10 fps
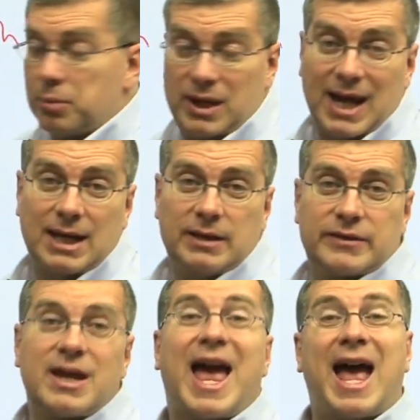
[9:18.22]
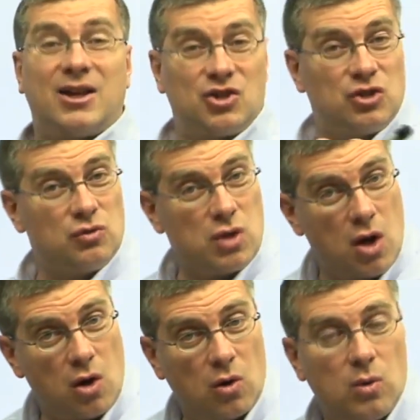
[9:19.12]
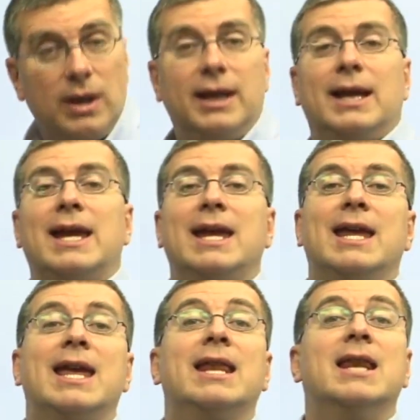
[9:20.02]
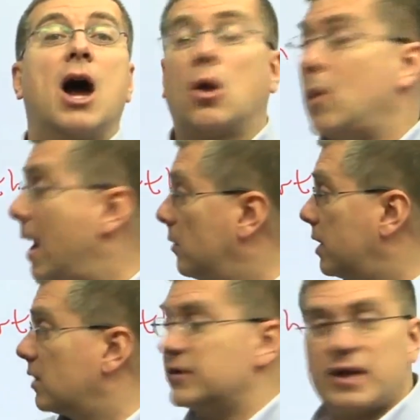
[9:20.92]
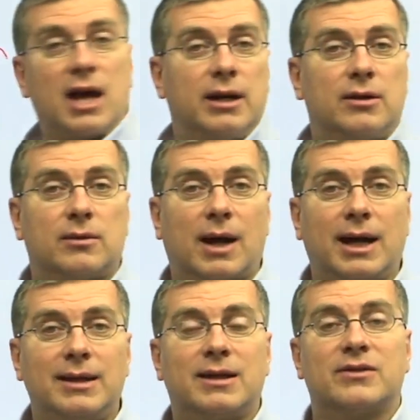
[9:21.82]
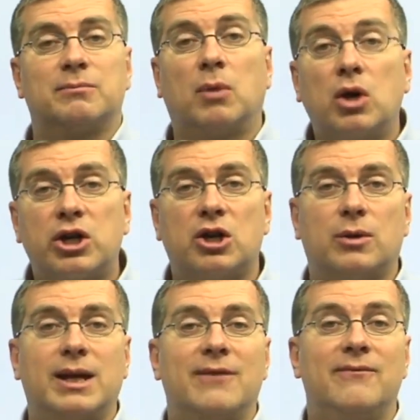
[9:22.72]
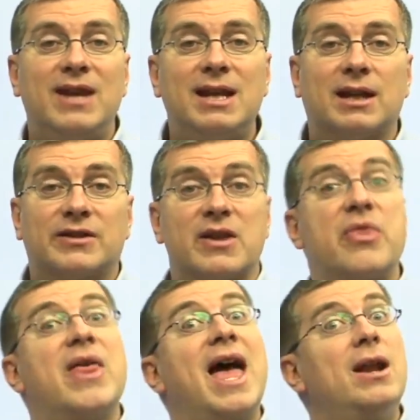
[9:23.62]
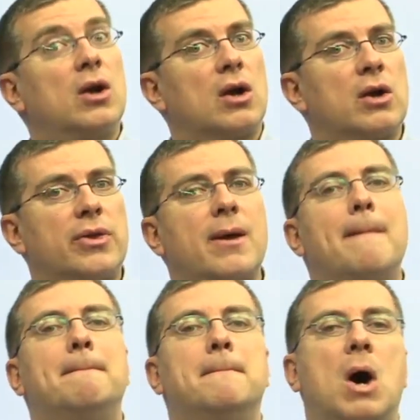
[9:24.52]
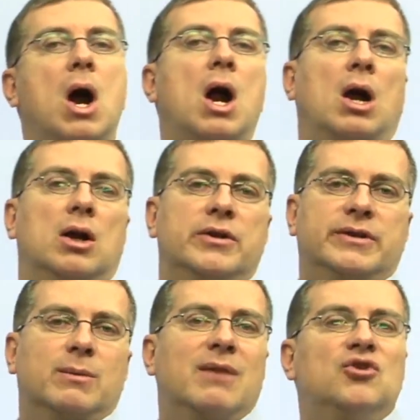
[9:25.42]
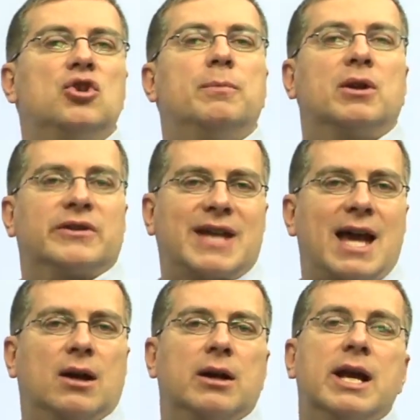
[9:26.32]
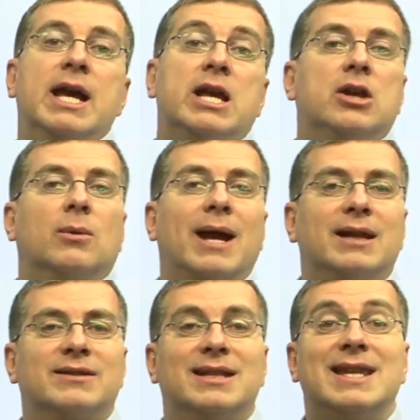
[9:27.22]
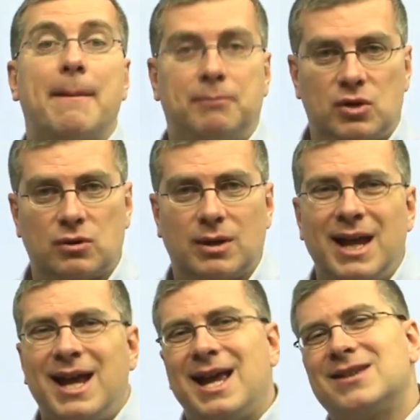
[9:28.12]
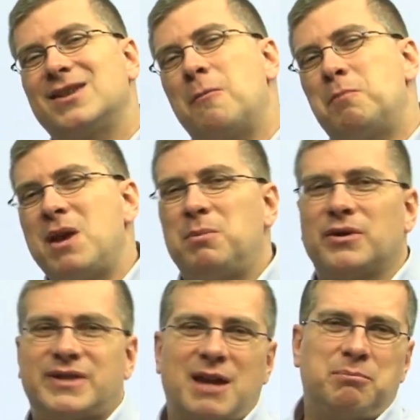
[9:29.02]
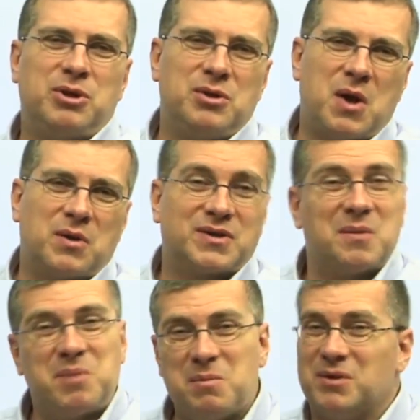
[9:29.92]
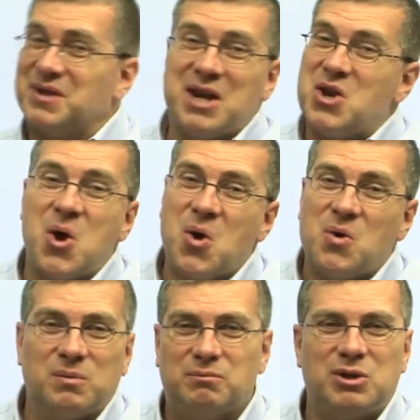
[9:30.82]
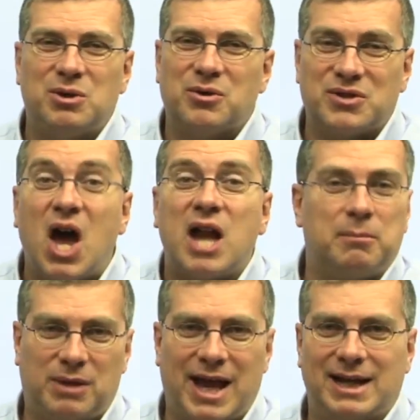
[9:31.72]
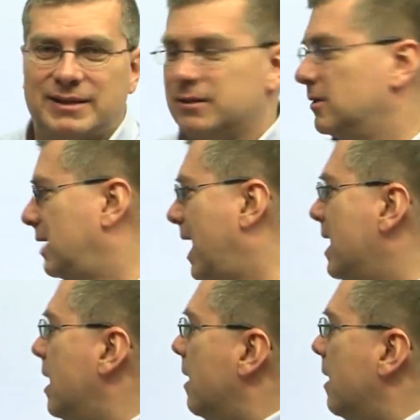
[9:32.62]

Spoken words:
planets, as you know, around our sun, right? There's Mercury, Venus, then Earth, Mars. Then we have Jupiter, Saturn, Uranus, and Neptune. Some people say Pluto, some people say no, Pluto's not a planet, okay?